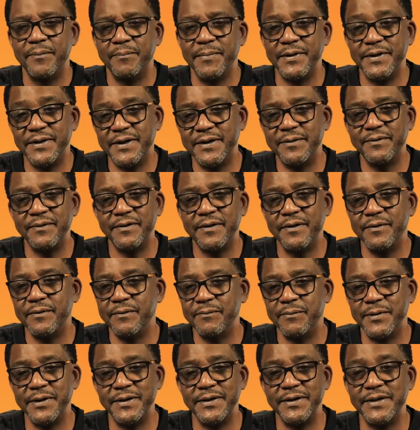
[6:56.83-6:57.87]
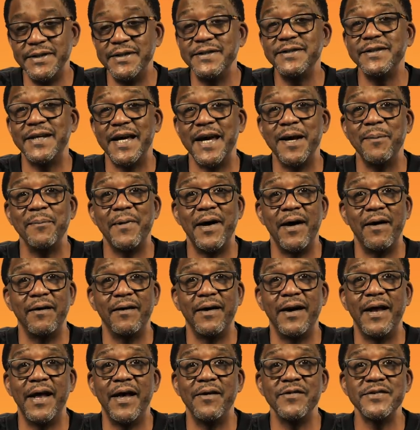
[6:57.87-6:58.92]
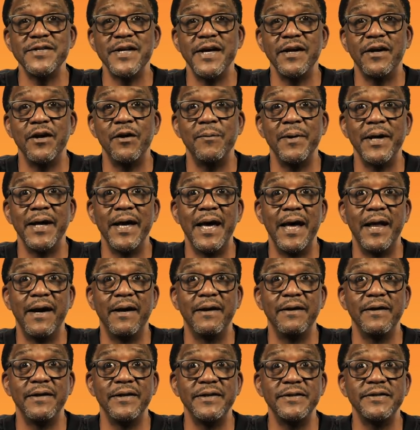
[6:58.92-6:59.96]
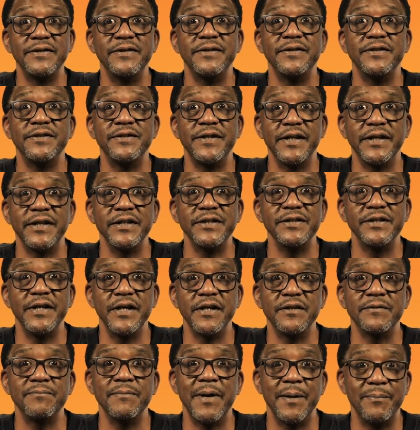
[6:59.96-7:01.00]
But then when this came out, I was like, oh my God, this is the second chance.